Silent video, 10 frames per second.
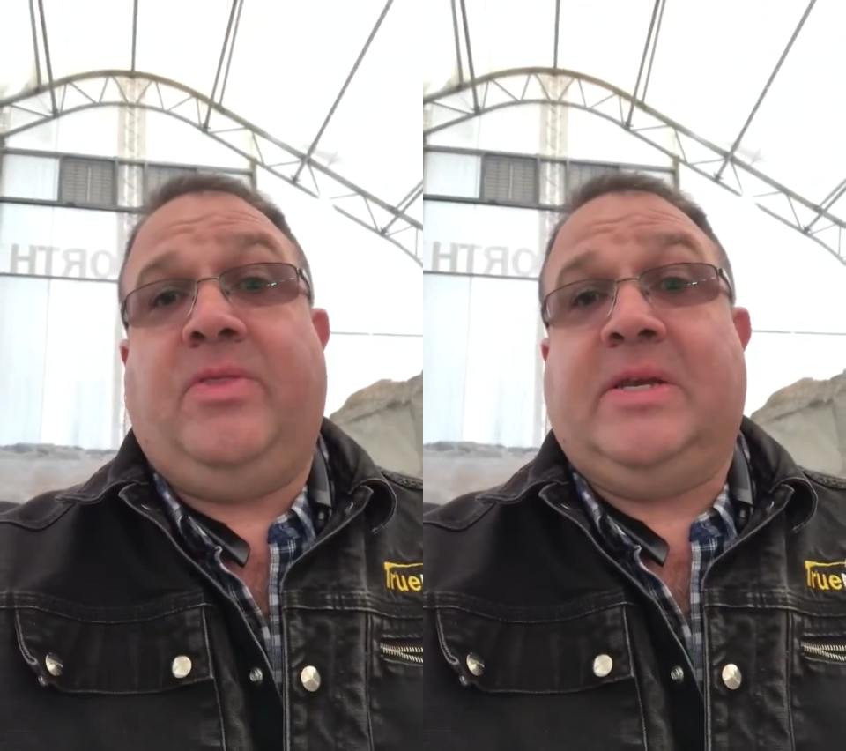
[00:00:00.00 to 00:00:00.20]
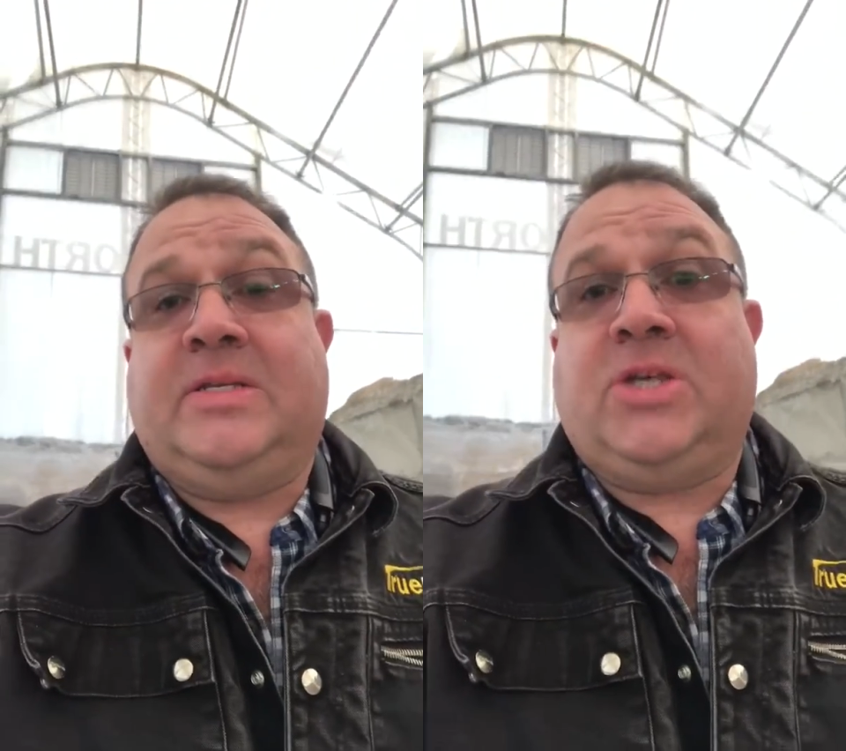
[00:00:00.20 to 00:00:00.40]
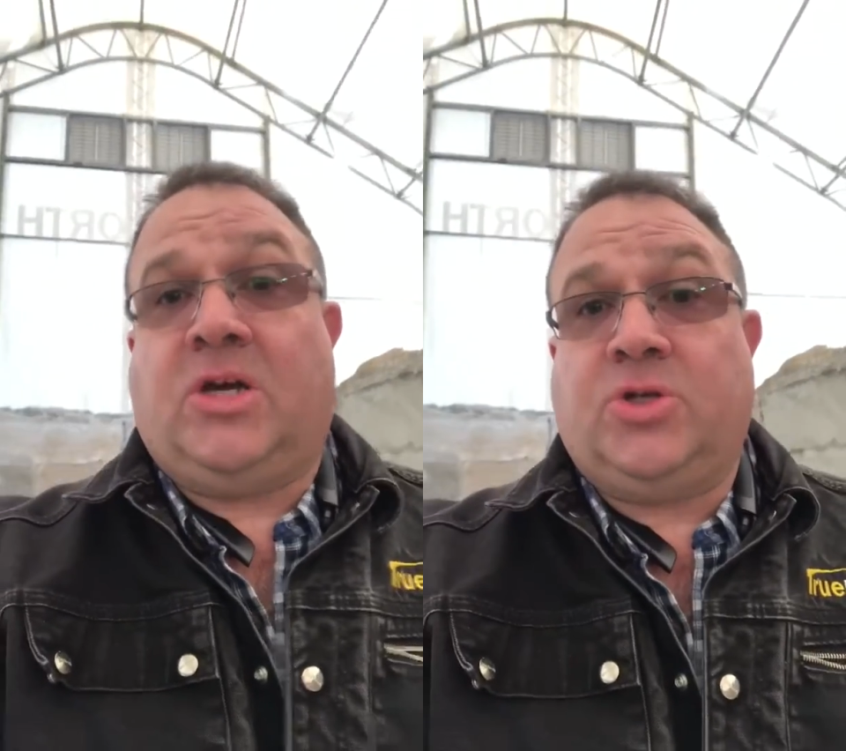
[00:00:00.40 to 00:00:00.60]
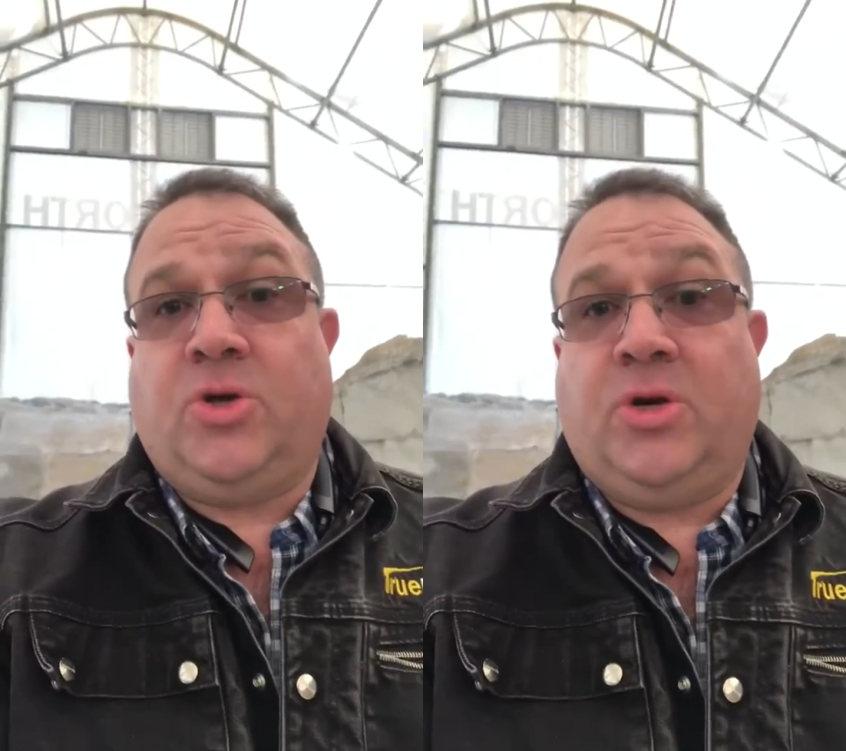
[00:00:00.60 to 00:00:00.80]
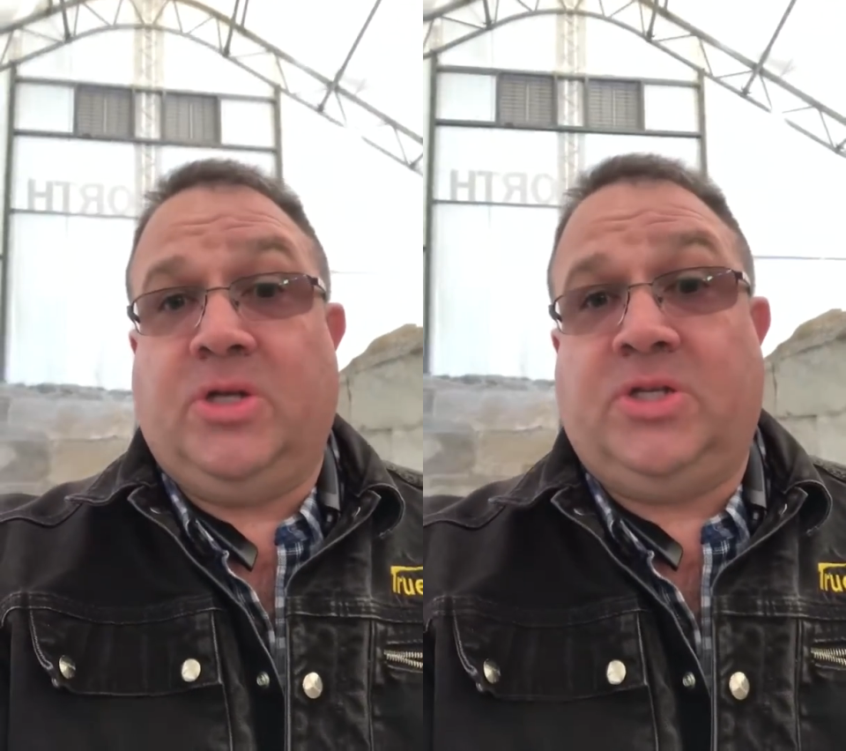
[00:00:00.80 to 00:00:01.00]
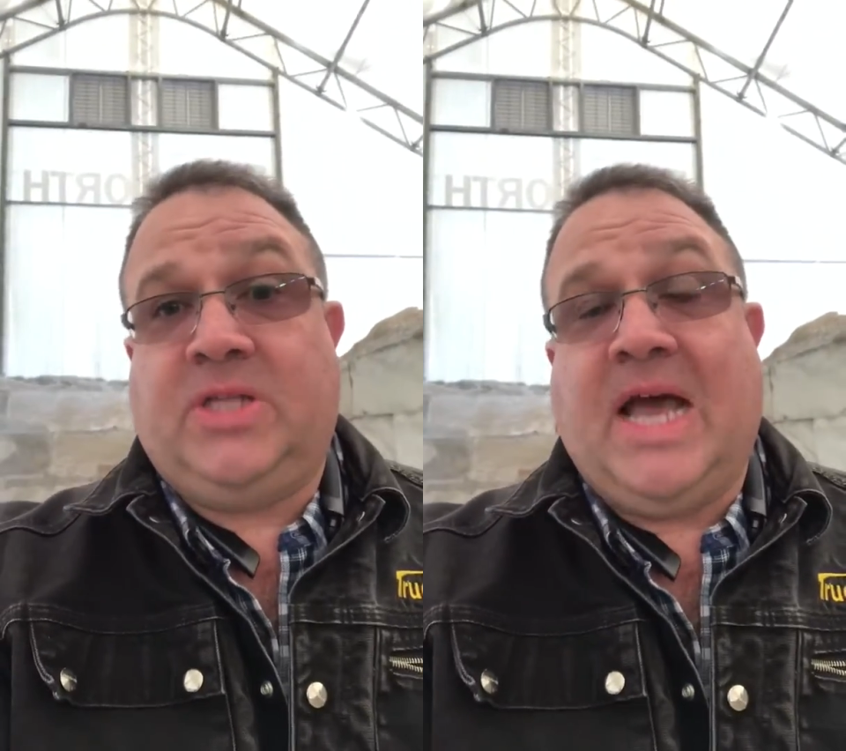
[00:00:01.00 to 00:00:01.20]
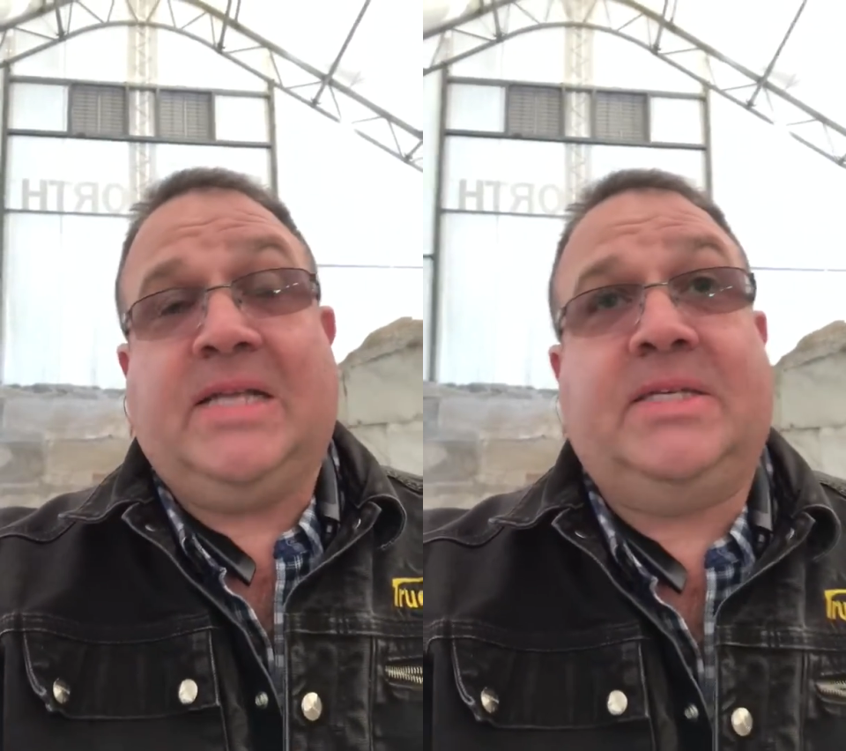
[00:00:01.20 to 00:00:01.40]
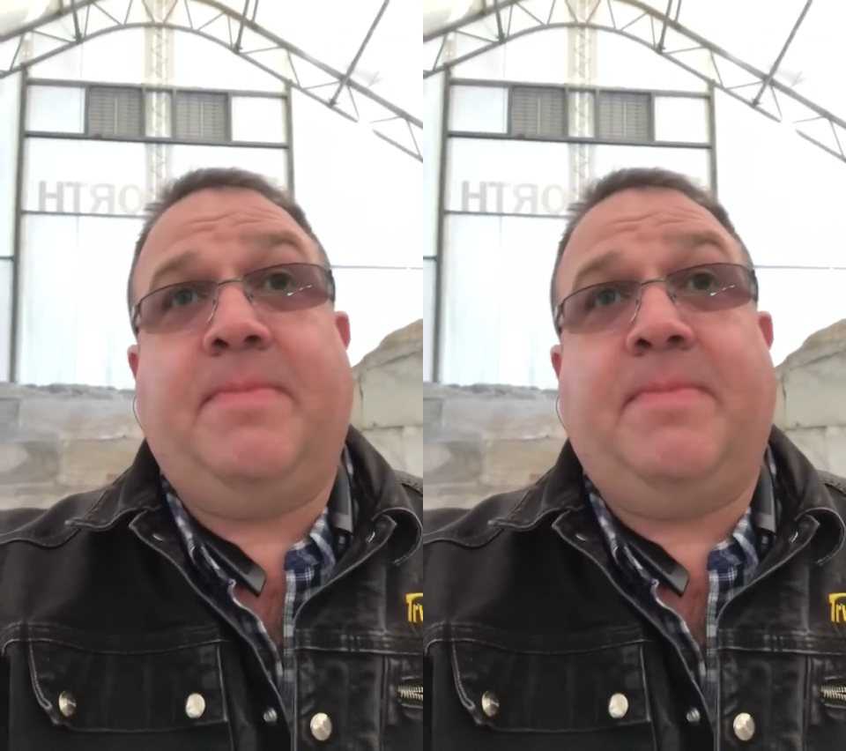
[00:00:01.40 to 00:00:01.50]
the salt shortage that's